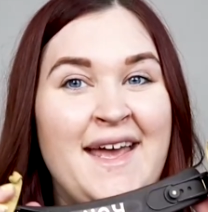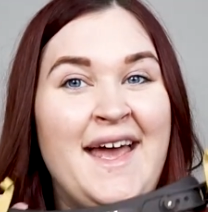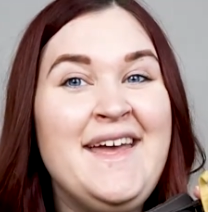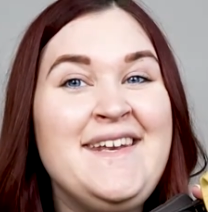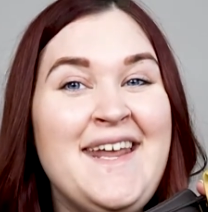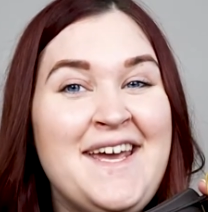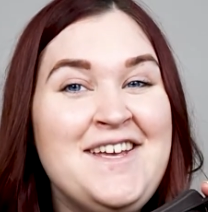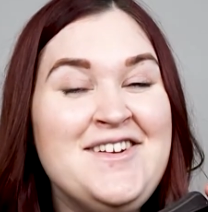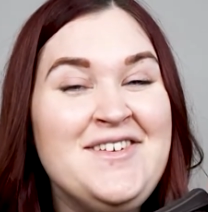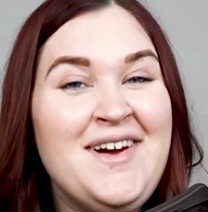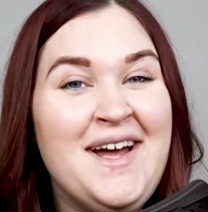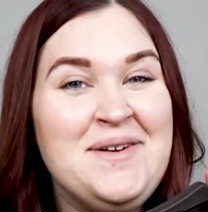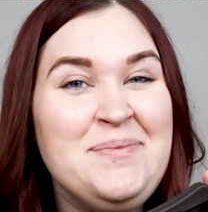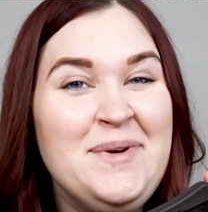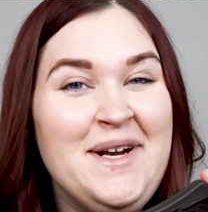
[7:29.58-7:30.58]
and now you know
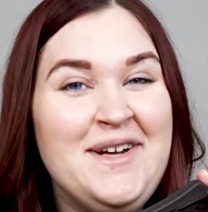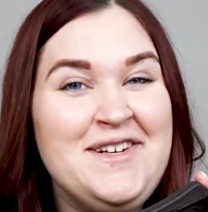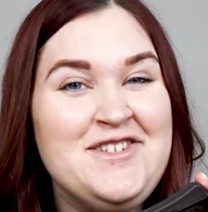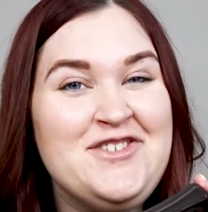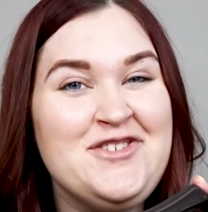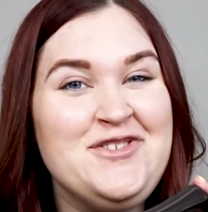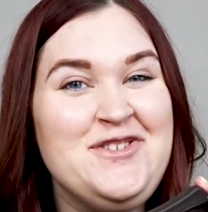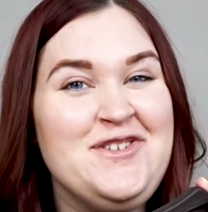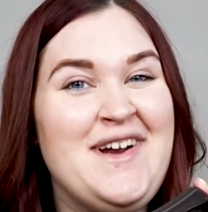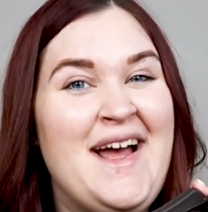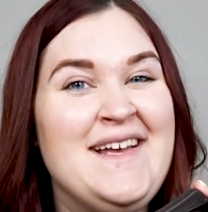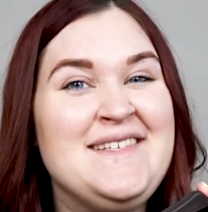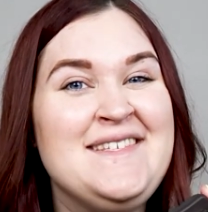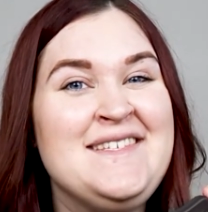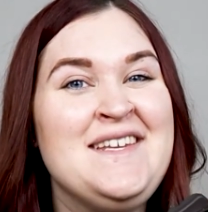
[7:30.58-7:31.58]
how to put on a shoulder
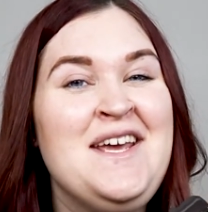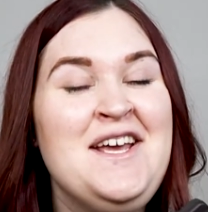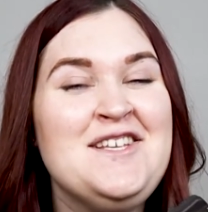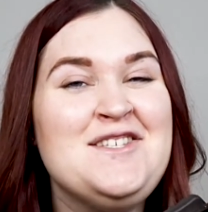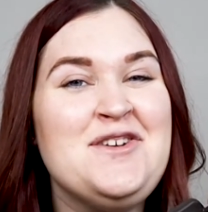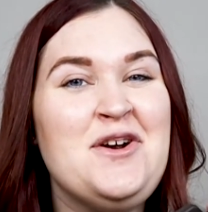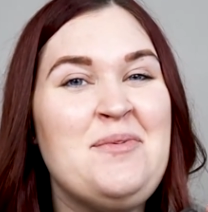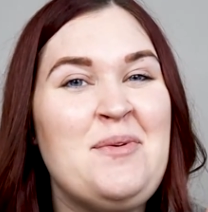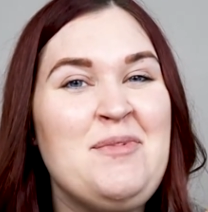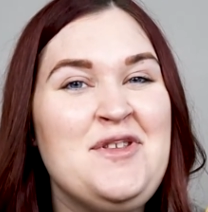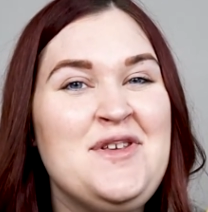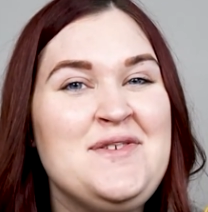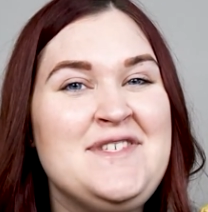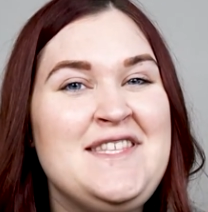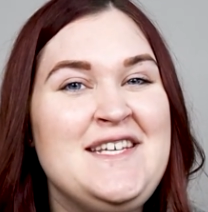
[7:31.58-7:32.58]
rest. So
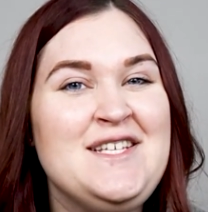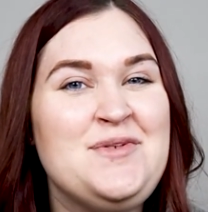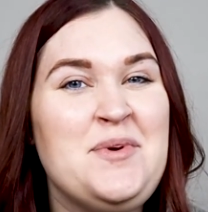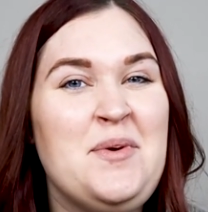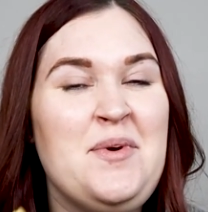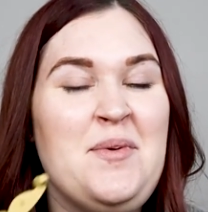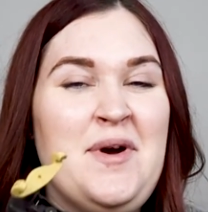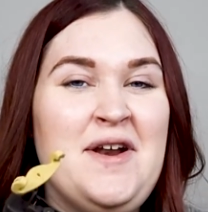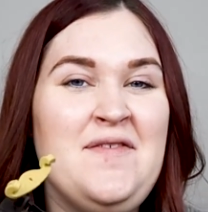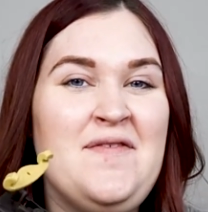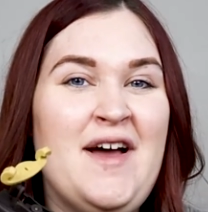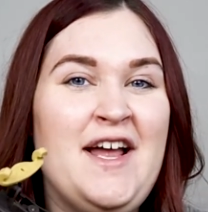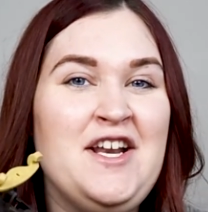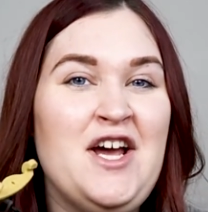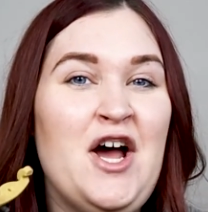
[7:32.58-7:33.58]
remember those things where we want to
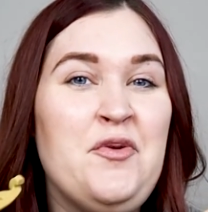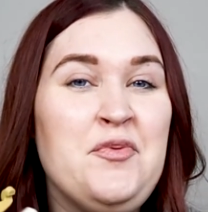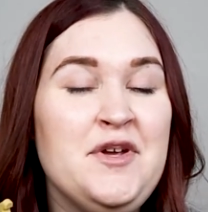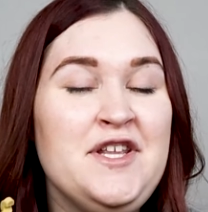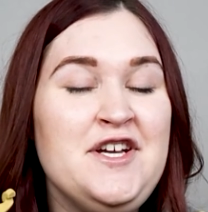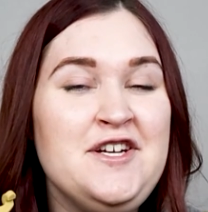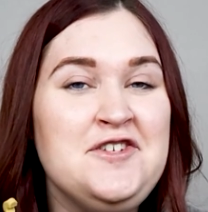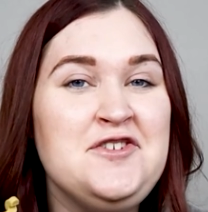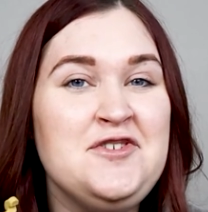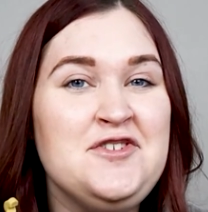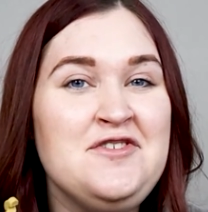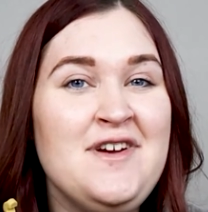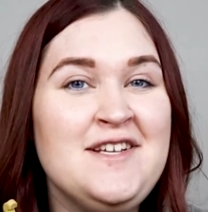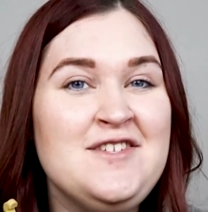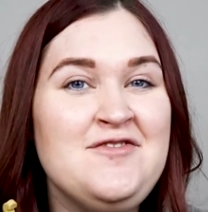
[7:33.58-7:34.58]
find a really good
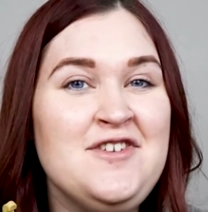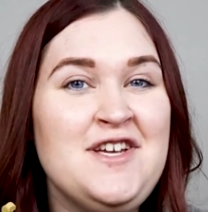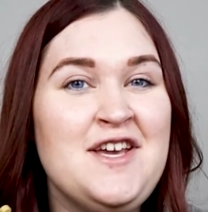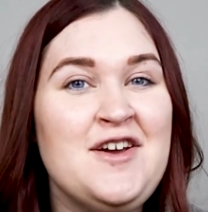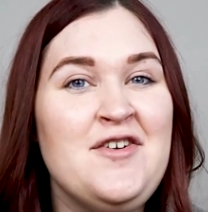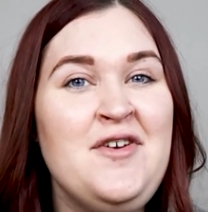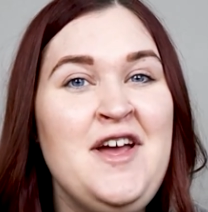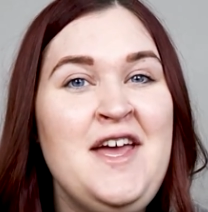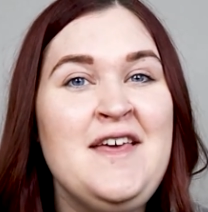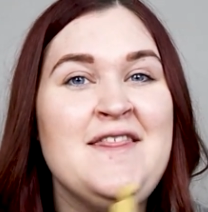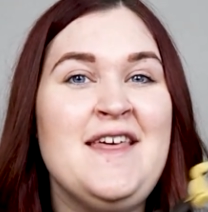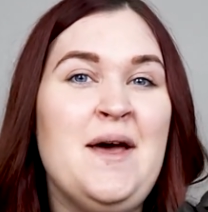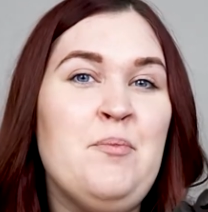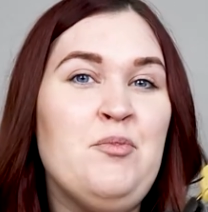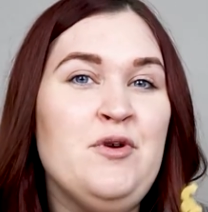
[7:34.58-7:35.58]
shoulder rest for you
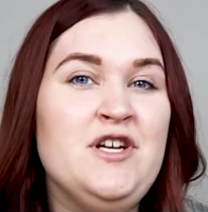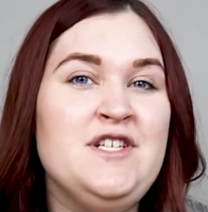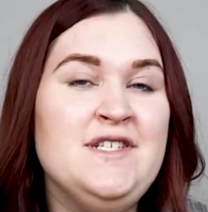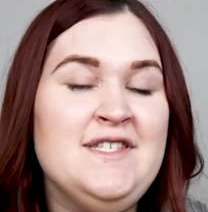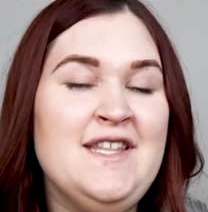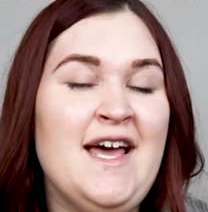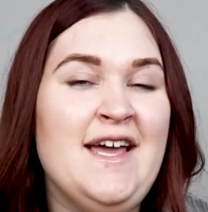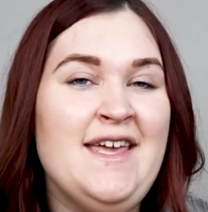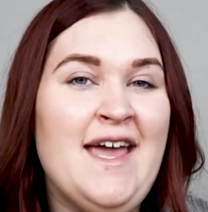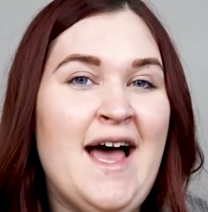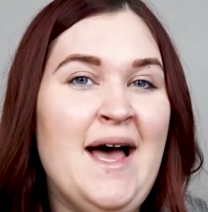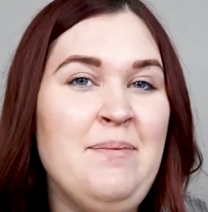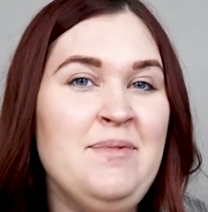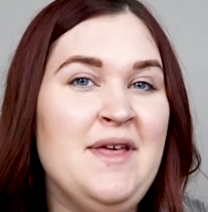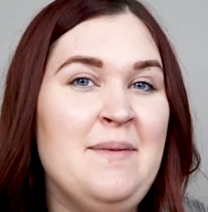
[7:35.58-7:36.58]
that bridges that
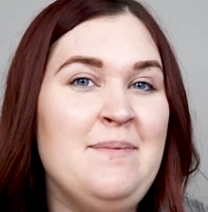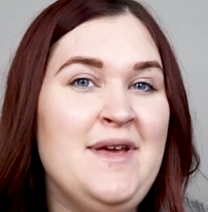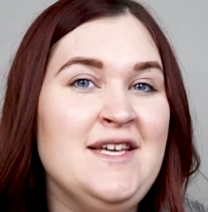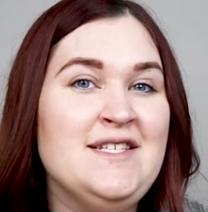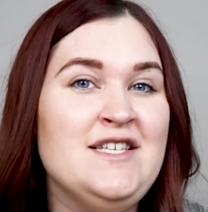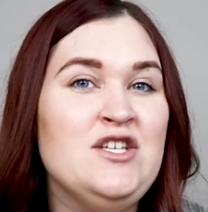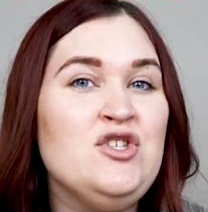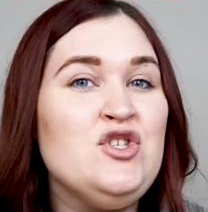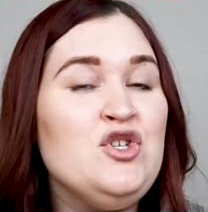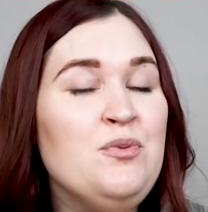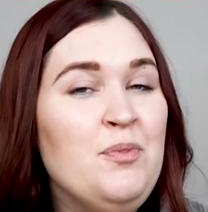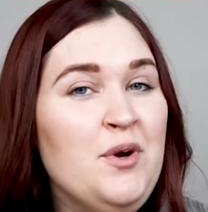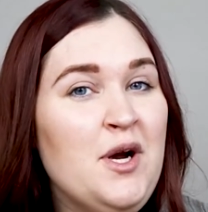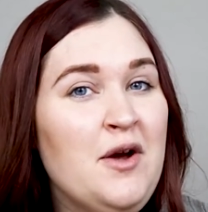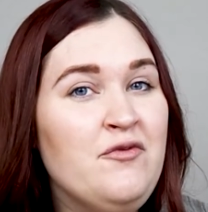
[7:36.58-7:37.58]
gap, that makes it
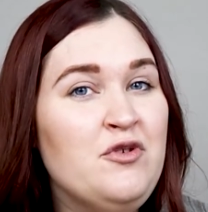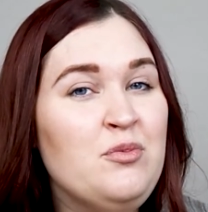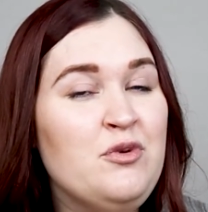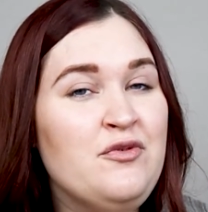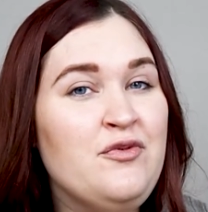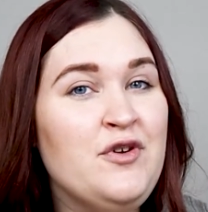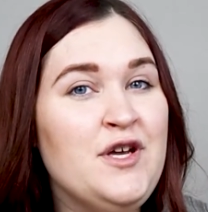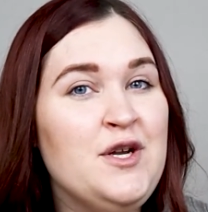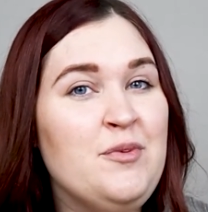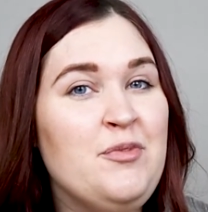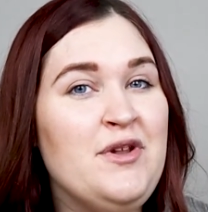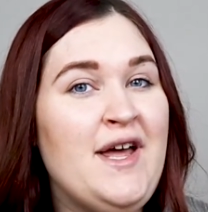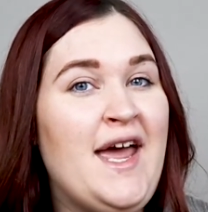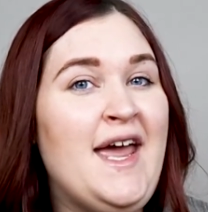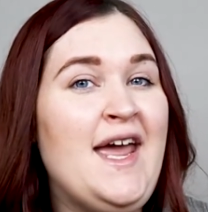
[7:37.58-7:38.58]
super comfortable for you to
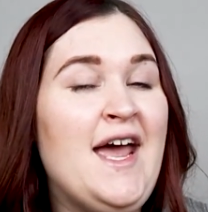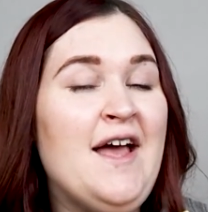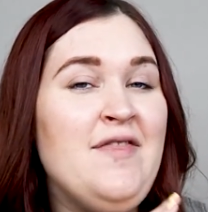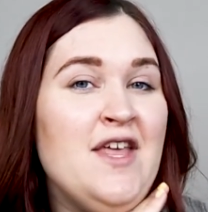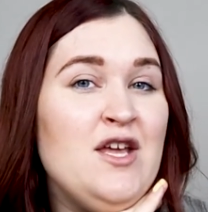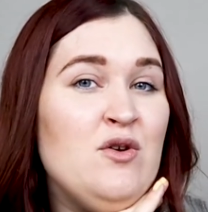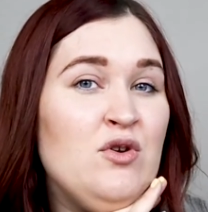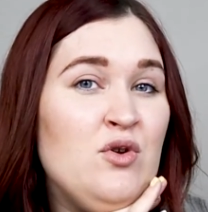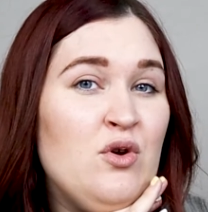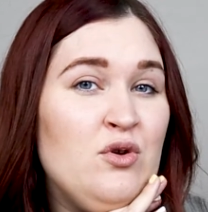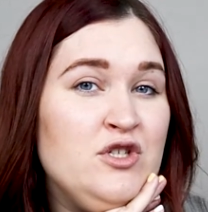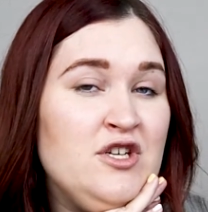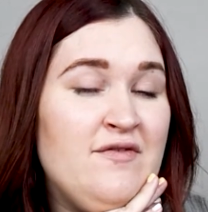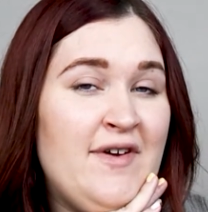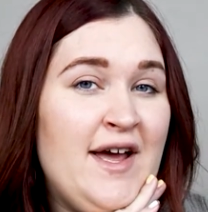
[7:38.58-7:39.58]
play, and that you can
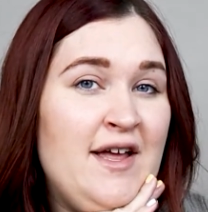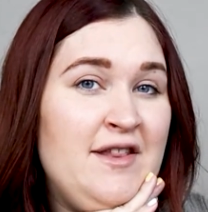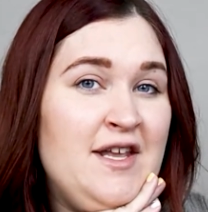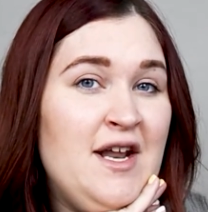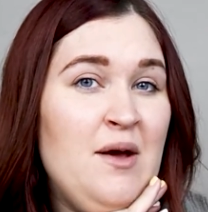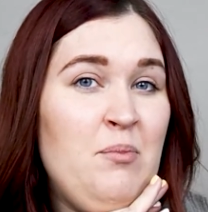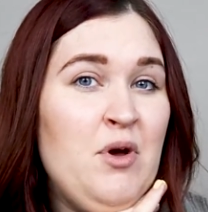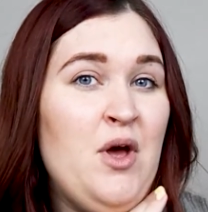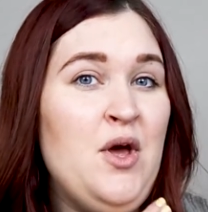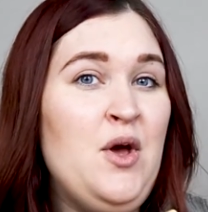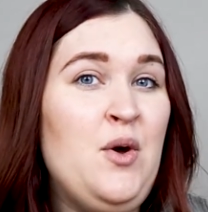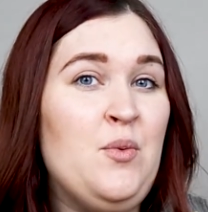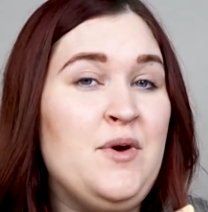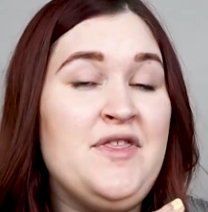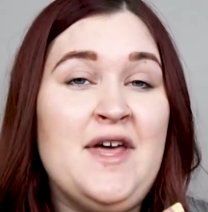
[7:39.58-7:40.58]
hold your violin up
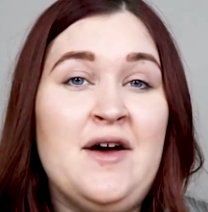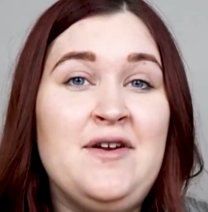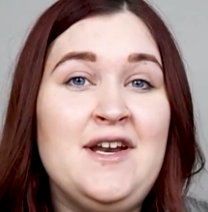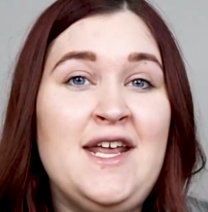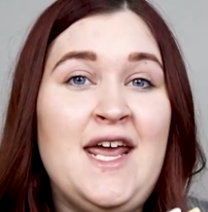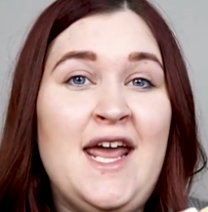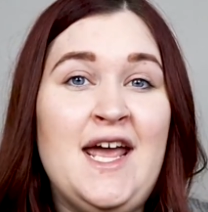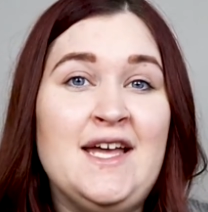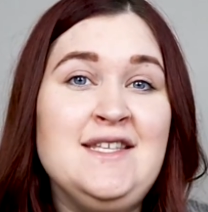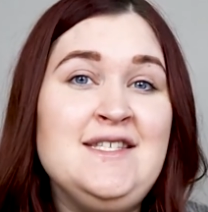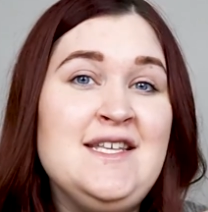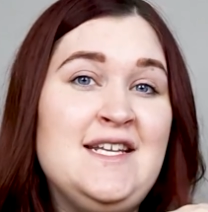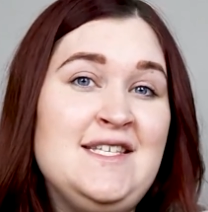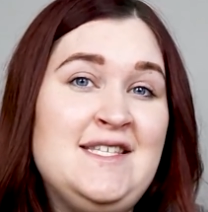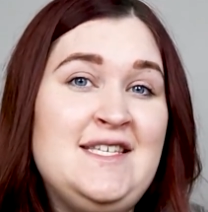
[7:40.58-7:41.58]
without any
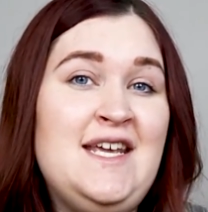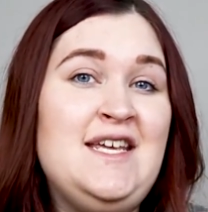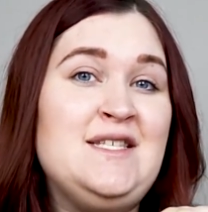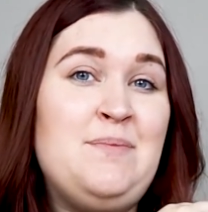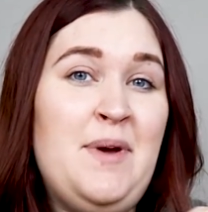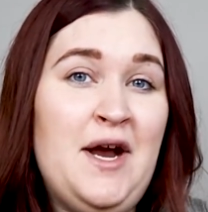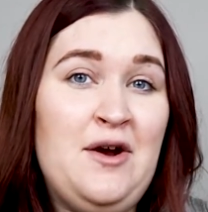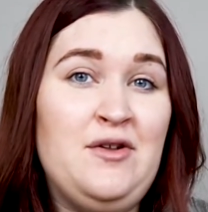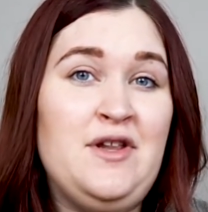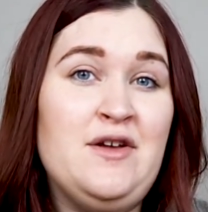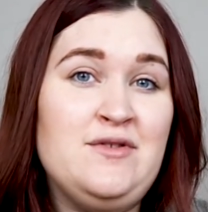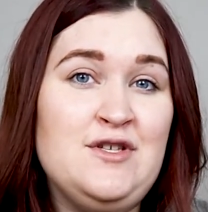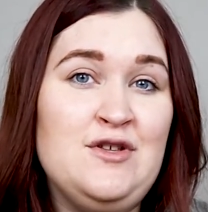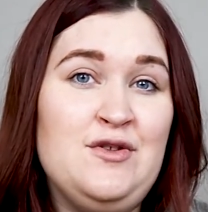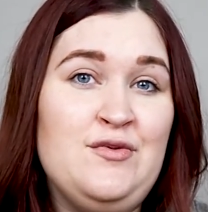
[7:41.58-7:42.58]
hands, that it stays
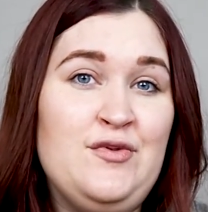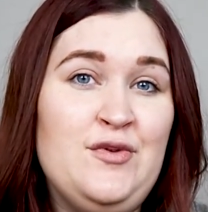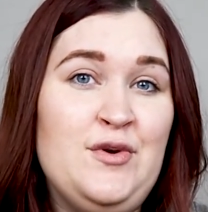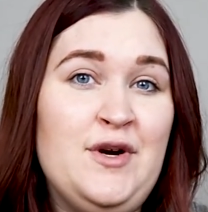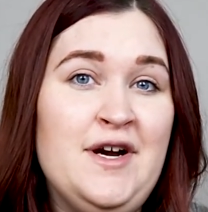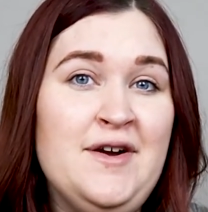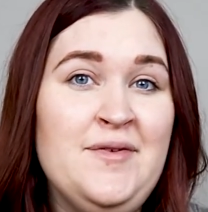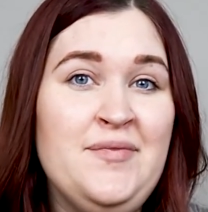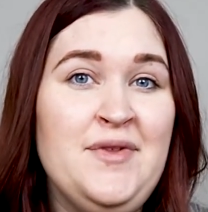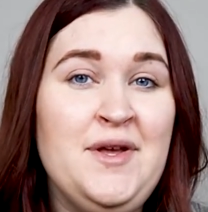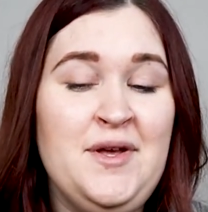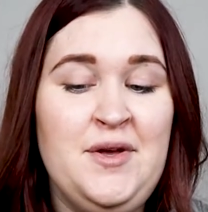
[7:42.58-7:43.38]
parallel to the floor.